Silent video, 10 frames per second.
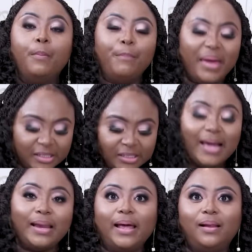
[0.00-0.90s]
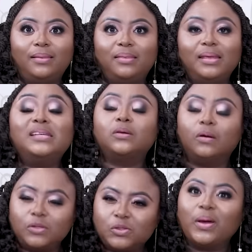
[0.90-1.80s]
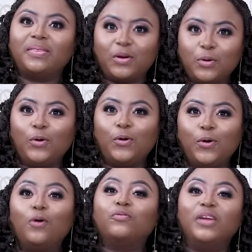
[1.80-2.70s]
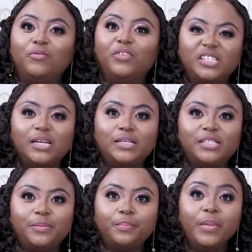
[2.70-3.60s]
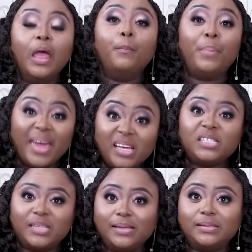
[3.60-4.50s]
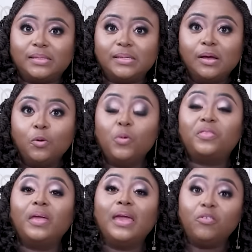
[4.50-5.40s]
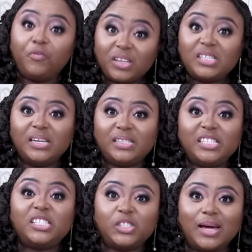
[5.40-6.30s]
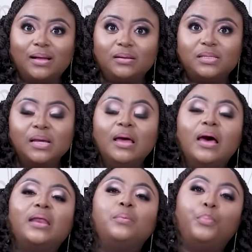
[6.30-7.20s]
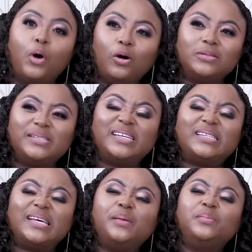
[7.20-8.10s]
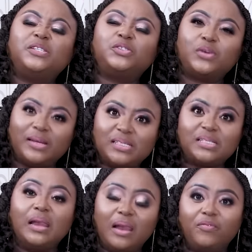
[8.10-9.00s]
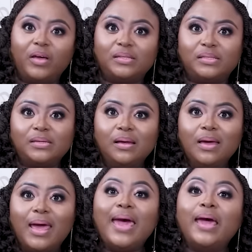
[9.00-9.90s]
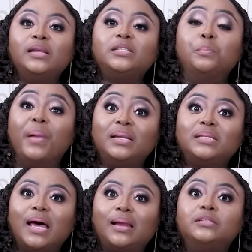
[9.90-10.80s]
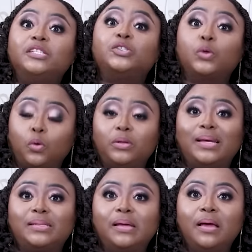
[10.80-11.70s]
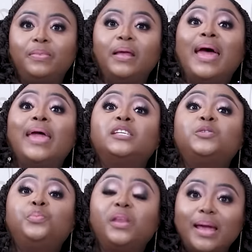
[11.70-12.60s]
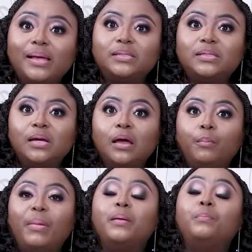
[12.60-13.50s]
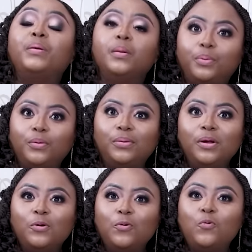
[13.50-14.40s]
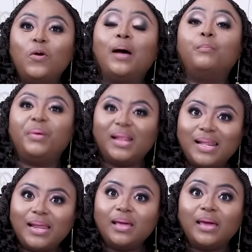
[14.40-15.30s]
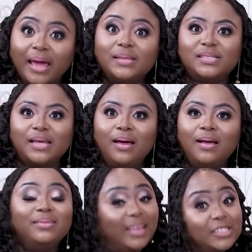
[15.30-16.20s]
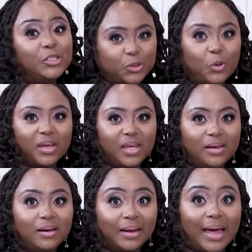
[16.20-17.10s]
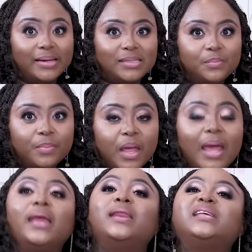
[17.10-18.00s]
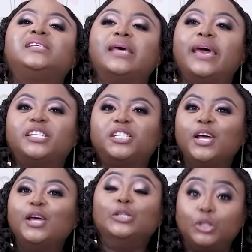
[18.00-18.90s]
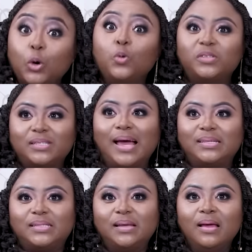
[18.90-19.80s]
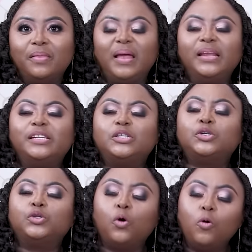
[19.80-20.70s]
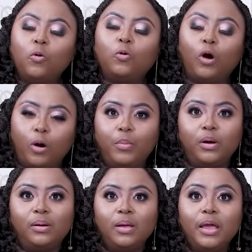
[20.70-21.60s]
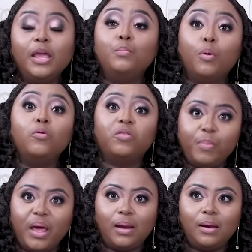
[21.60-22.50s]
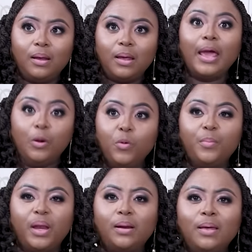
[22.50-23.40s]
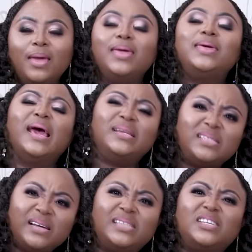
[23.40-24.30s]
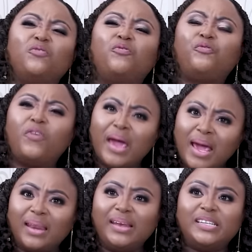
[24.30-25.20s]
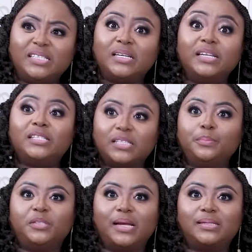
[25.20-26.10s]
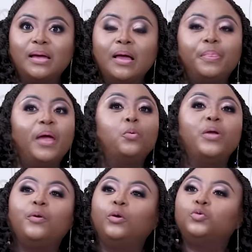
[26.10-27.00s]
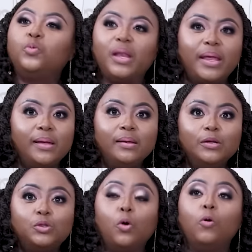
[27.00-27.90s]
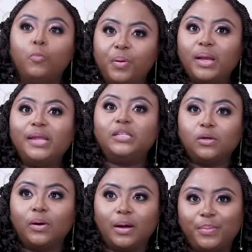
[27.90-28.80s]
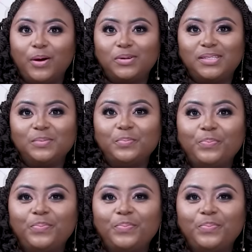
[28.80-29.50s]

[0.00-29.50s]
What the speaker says: Mental health is also at the core of infertility. Patients with infertility struggles report same stress levels and mental disorders that are experienced by people who are battling cancer. That's shocking, right? And research shows us that it is so common in both men and women. Yet, it's a very discreet subject that we are not willing to openly talk about.